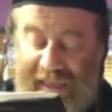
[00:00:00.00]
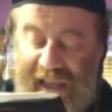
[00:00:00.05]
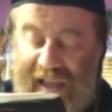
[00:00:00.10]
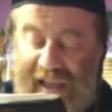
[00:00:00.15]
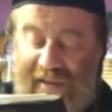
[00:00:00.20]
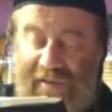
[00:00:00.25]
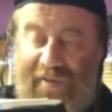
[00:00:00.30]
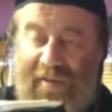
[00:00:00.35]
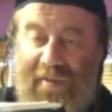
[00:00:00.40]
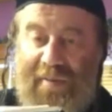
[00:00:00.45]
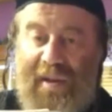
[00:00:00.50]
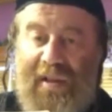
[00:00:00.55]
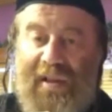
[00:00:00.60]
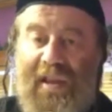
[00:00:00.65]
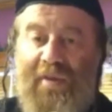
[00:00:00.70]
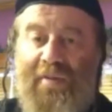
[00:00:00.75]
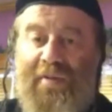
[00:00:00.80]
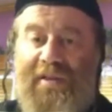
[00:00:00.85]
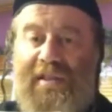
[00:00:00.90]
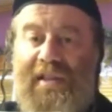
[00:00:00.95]
the end of the meal
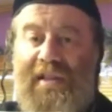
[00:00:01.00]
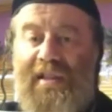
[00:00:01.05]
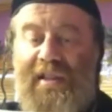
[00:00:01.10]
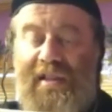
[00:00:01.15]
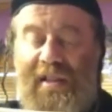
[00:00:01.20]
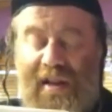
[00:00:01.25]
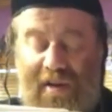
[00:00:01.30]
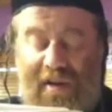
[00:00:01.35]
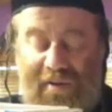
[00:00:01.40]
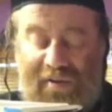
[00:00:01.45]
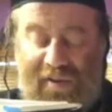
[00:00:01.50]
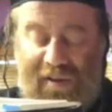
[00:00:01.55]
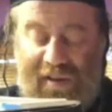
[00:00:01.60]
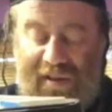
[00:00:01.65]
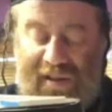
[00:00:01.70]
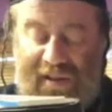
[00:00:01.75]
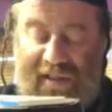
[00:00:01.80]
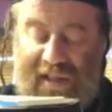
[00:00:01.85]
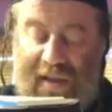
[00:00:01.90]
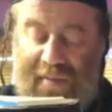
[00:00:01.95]
he was sitting around
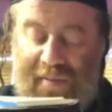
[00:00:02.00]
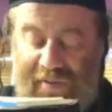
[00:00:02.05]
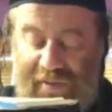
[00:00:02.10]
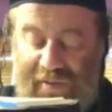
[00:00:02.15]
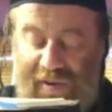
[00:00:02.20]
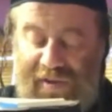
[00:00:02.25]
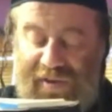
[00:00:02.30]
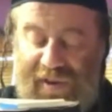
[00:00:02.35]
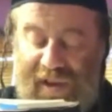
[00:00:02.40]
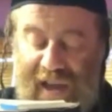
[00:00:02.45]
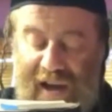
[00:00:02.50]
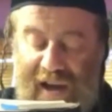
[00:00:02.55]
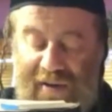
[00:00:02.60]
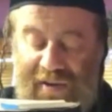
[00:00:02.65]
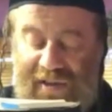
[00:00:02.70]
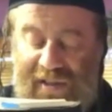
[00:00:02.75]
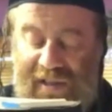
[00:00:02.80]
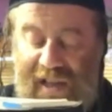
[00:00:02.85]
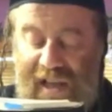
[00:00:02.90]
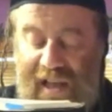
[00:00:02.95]
this table for 3
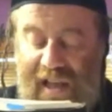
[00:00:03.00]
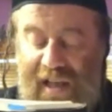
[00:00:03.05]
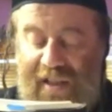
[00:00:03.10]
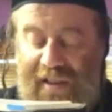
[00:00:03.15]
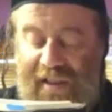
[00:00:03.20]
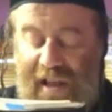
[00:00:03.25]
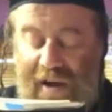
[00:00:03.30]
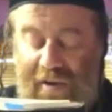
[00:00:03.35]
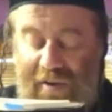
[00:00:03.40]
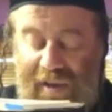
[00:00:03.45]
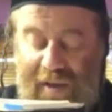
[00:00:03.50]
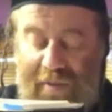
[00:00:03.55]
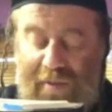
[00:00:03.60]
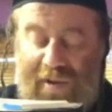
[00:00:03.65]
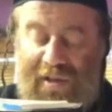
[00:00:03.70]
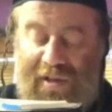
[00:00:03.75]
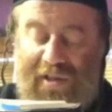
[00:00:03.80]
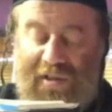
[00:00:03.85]
hours, now he